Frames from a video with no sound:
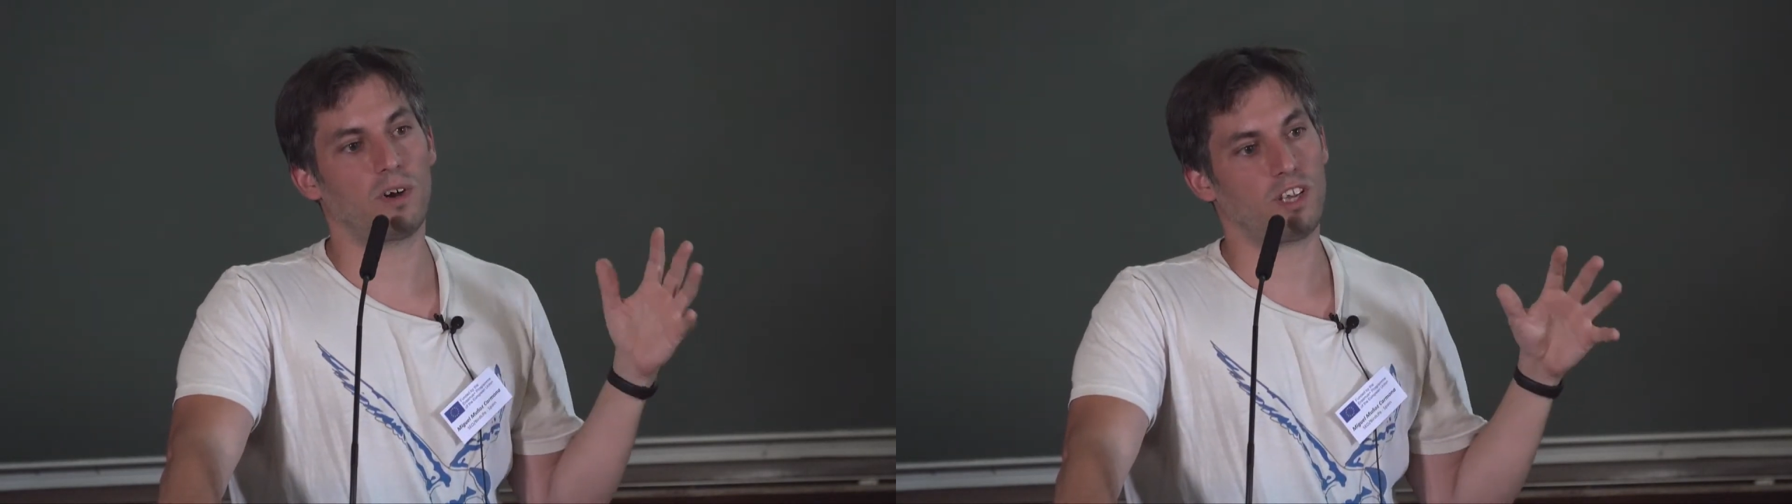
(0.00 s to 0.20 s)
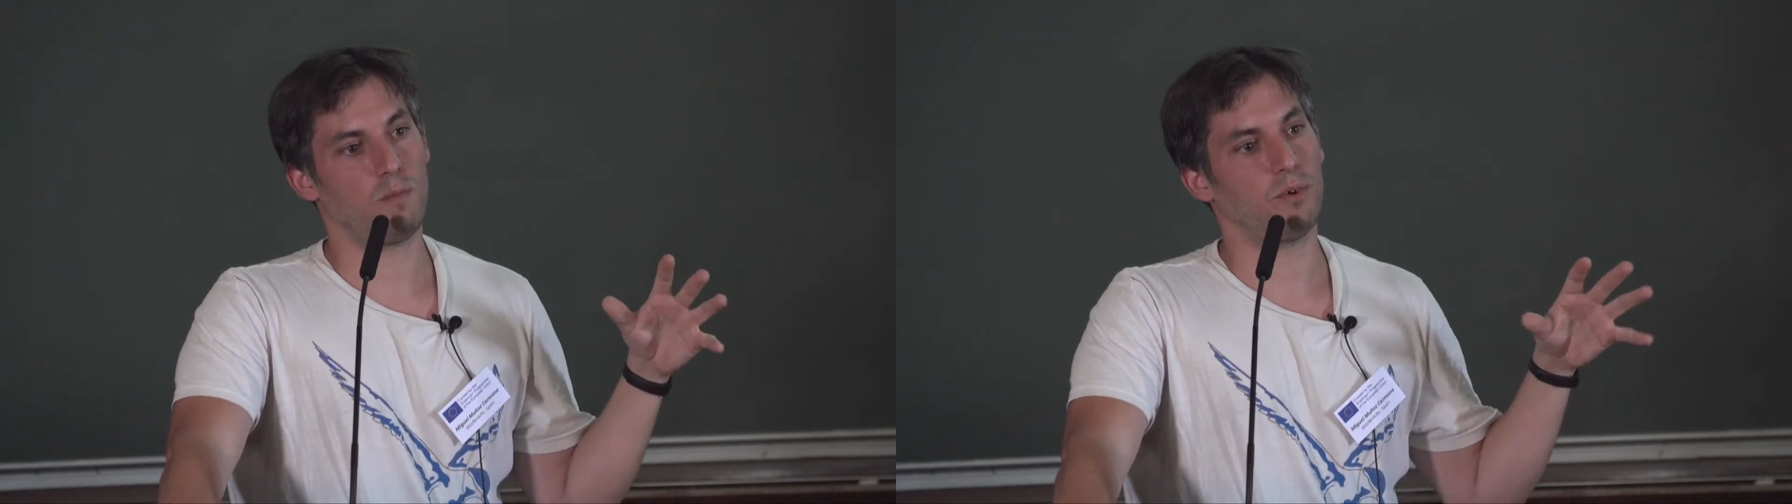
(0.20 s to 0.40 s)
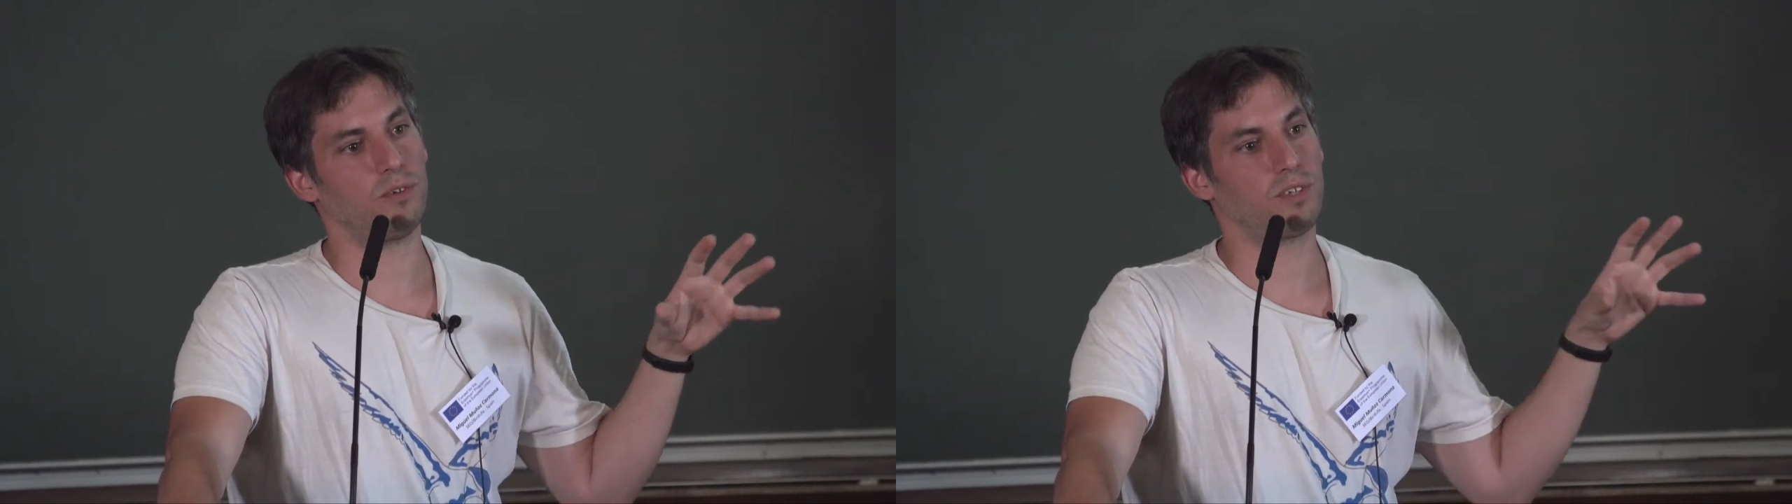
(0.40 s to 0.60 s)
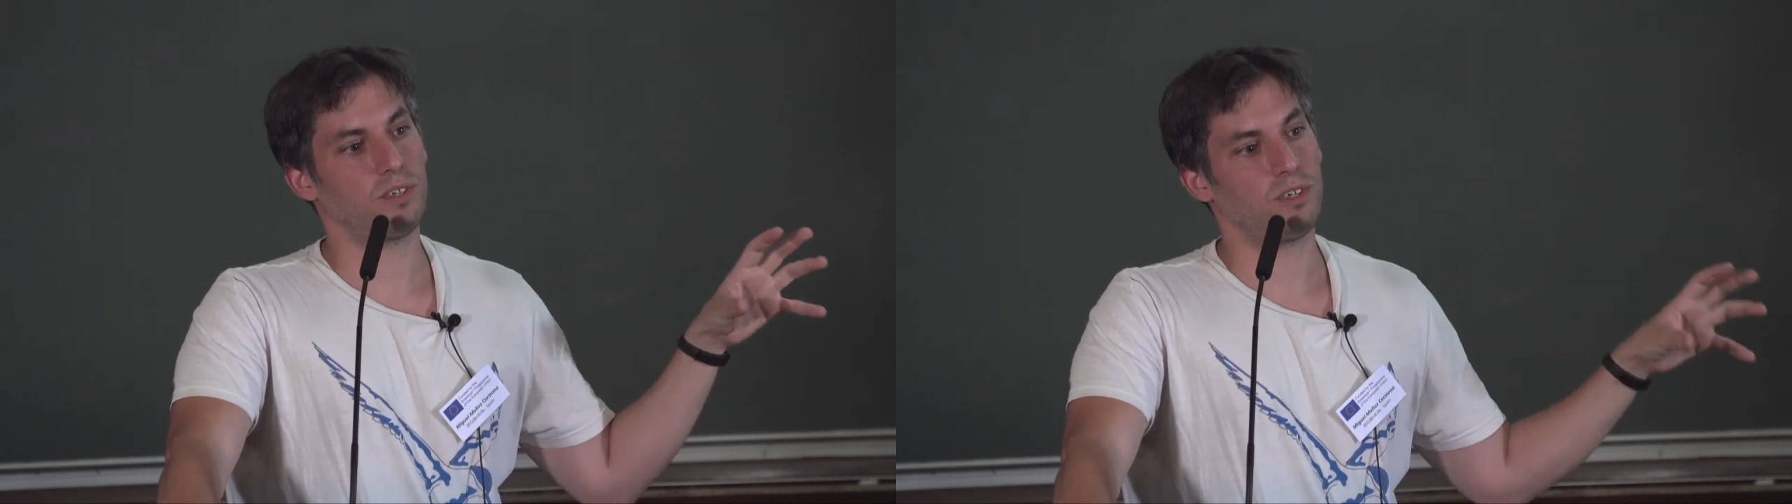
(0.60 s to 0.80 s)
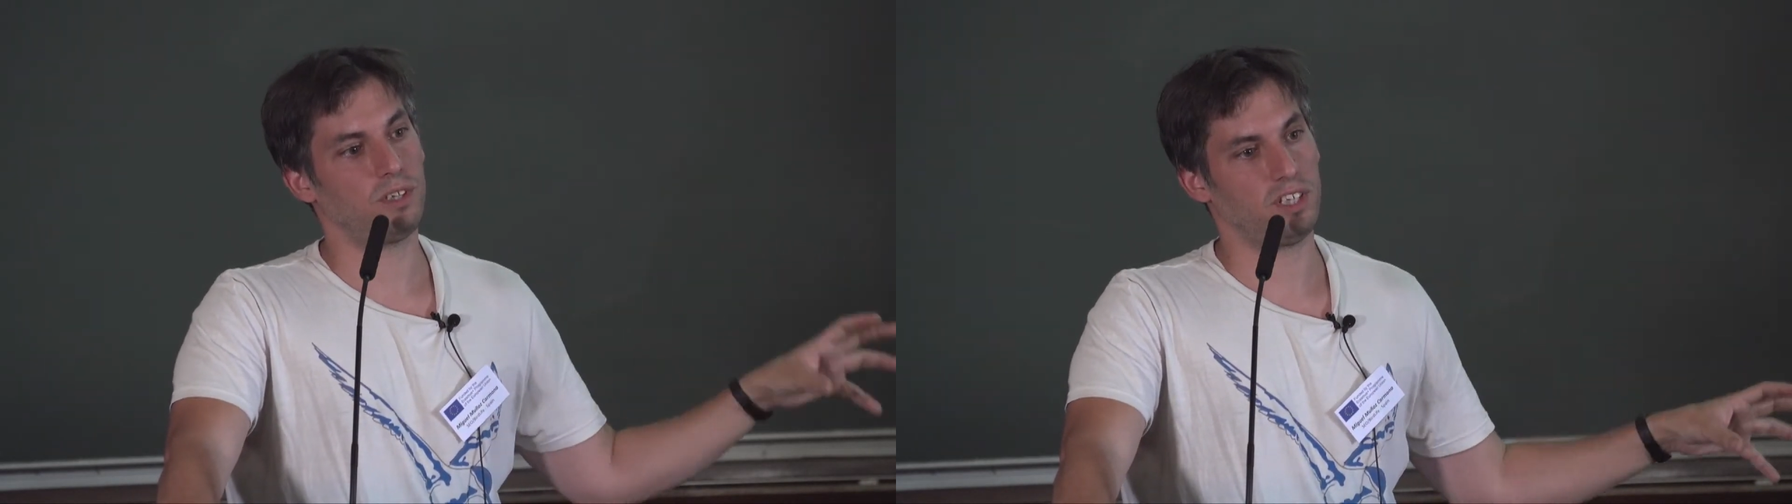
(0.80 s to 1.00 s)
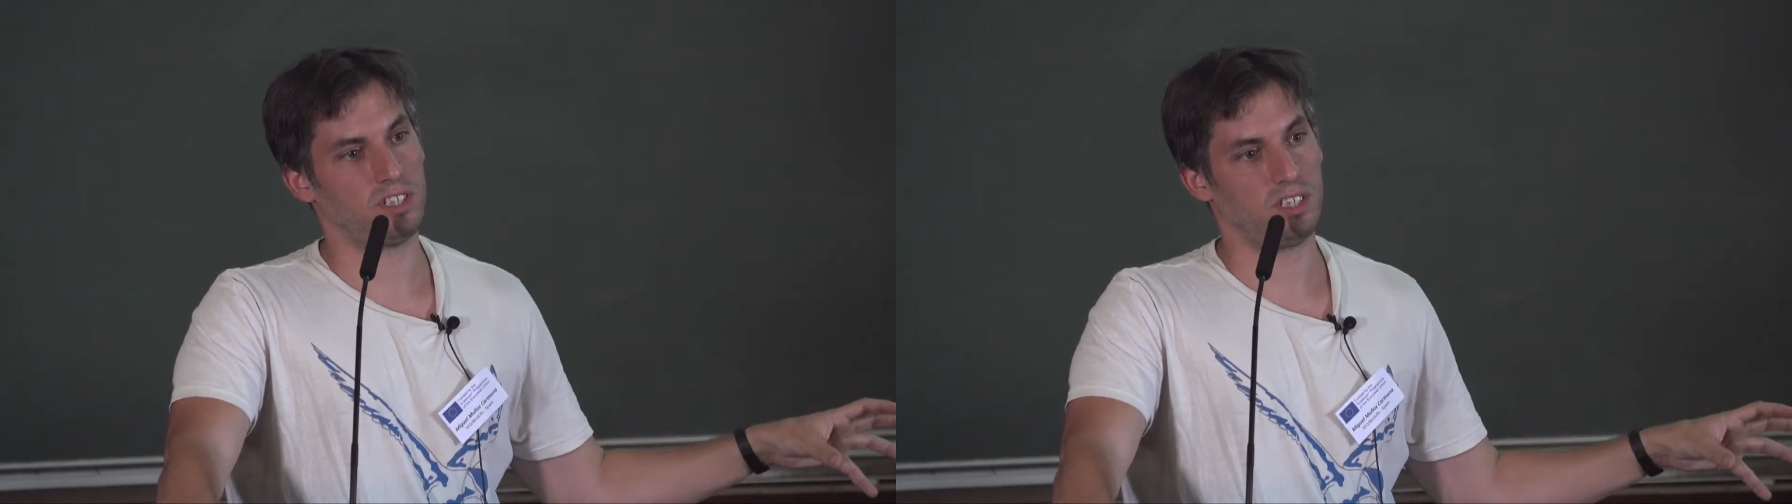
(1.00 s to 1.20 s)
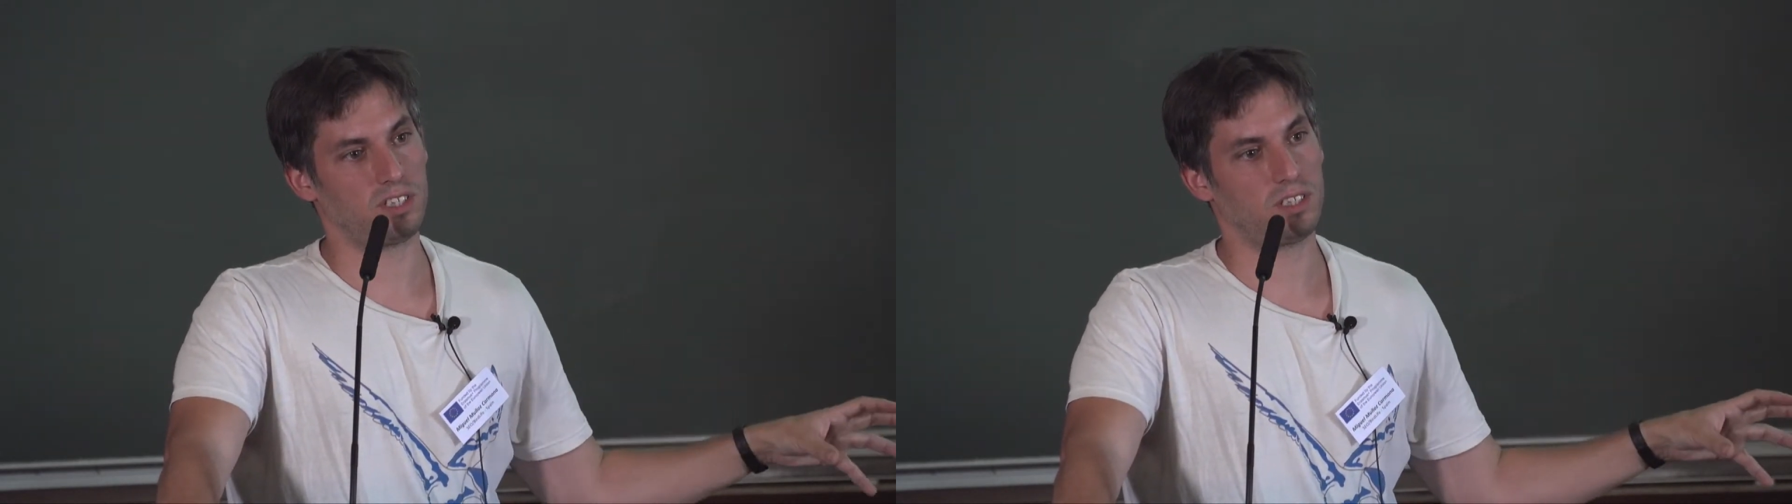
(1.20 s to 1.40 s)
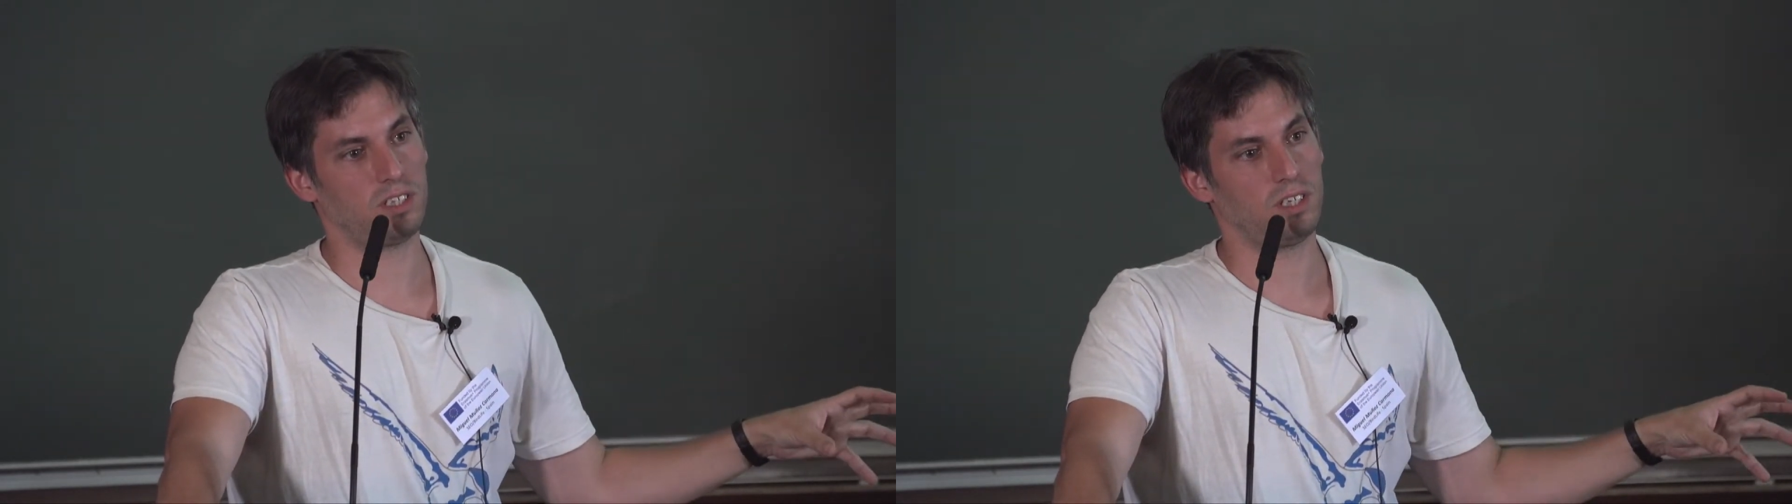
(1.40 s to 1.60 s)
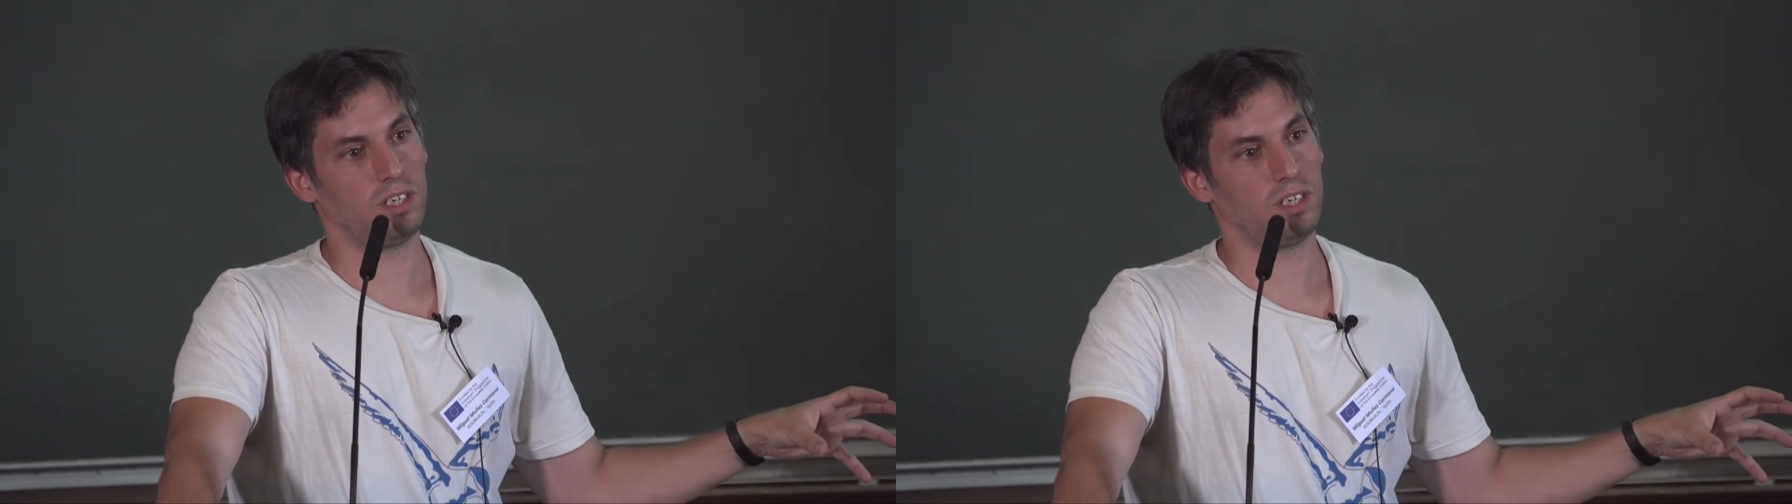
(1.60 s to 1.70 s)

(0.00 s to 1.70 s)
where he put the seeds.